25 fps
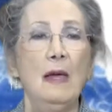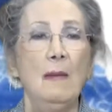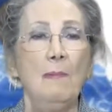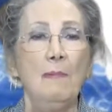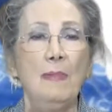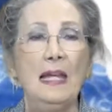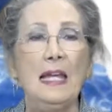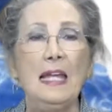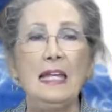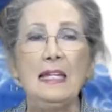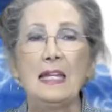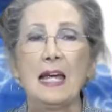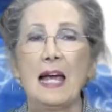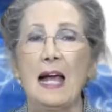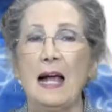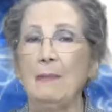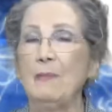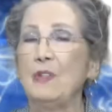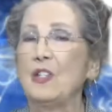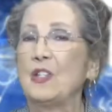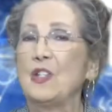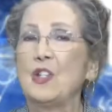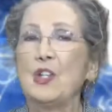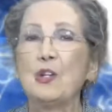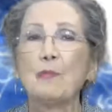many
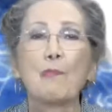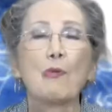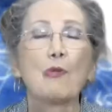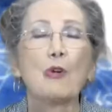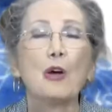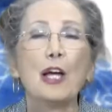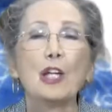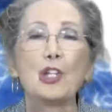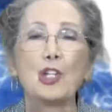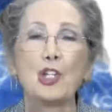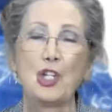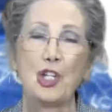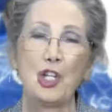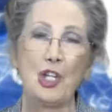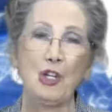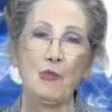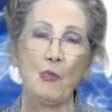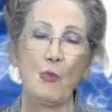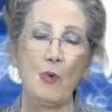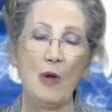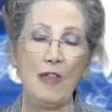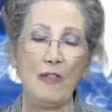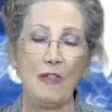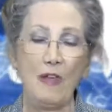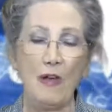times, depression,
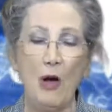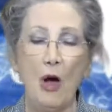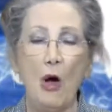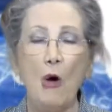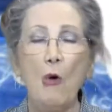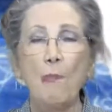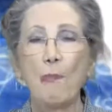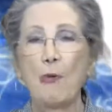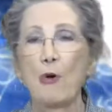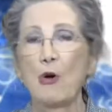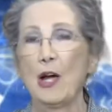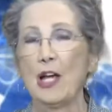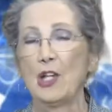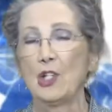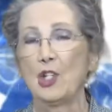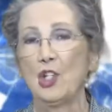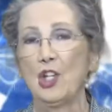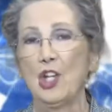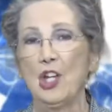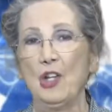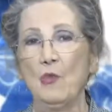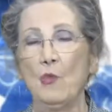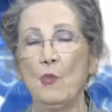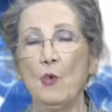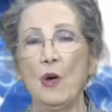with
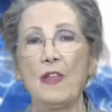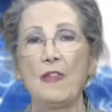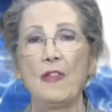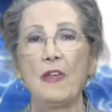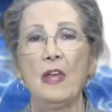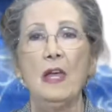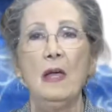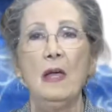oppression, with